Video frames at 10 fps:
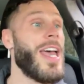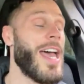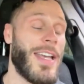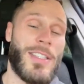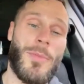
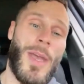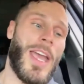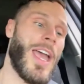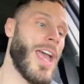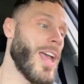
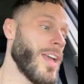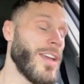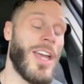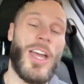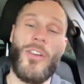SMAA,
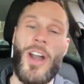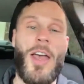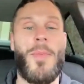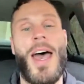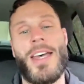
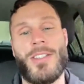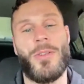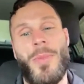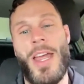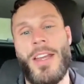
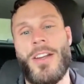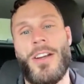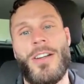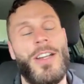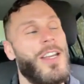Grandmaster
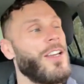Baker,